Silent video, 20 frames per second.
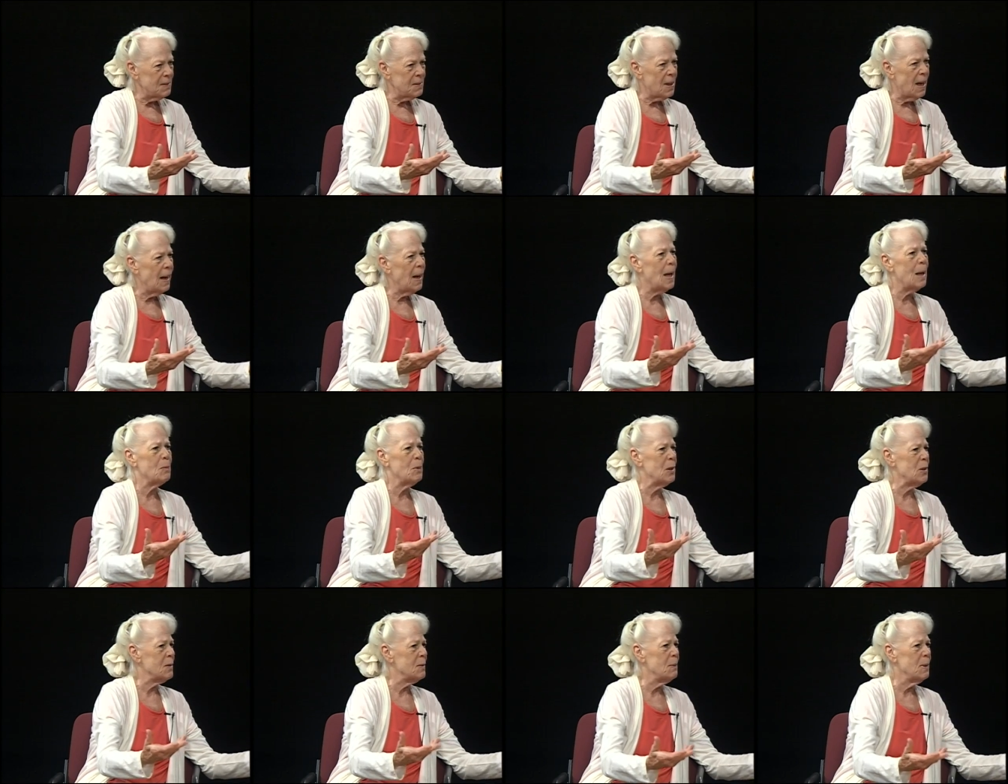
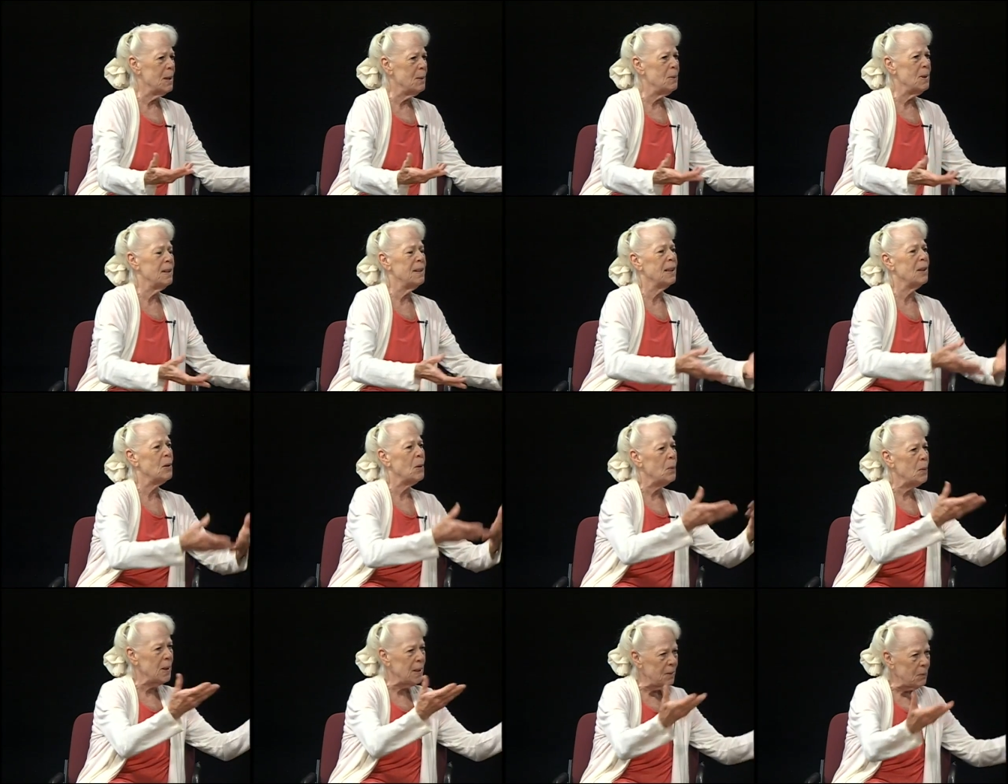habits maybe that
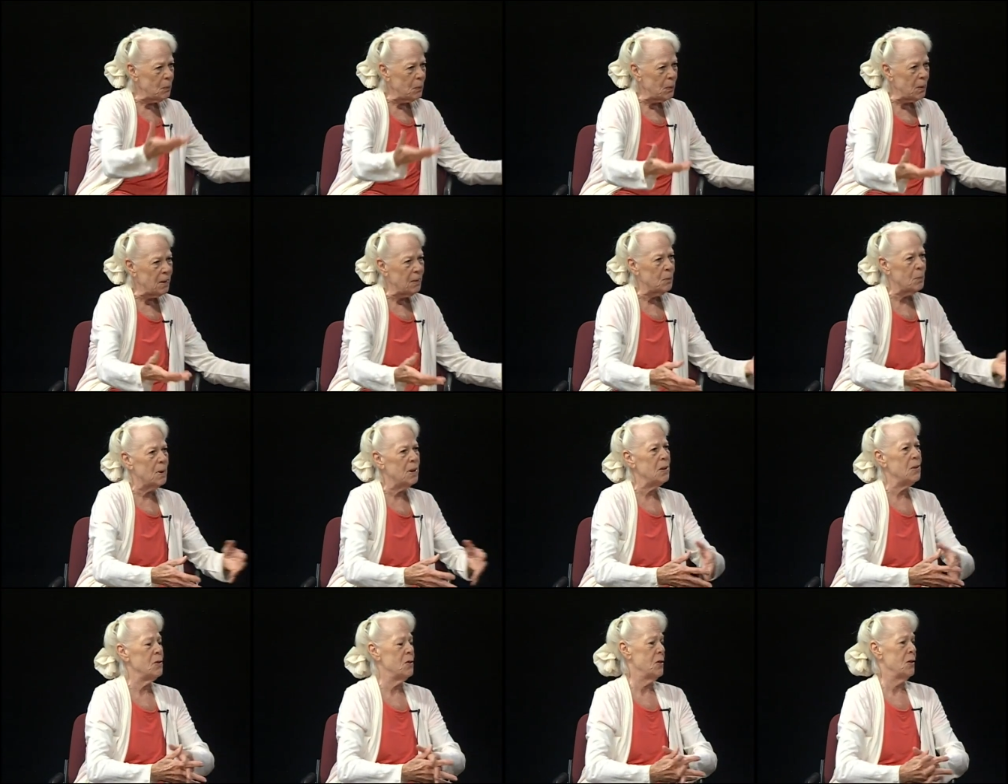go in with
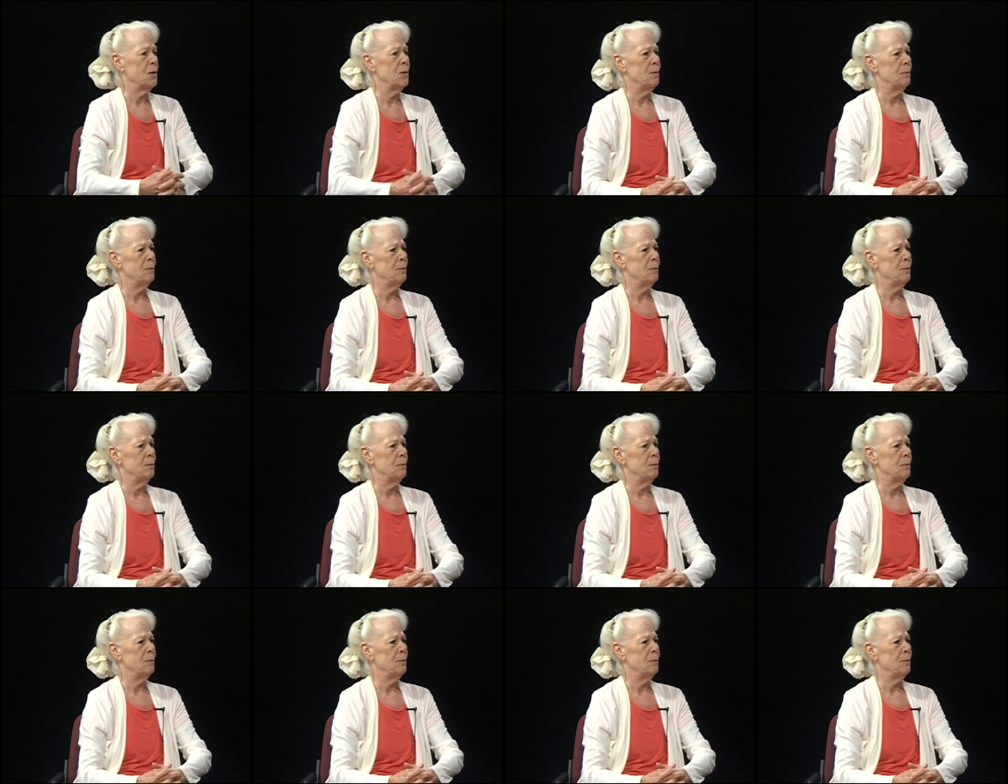what you do?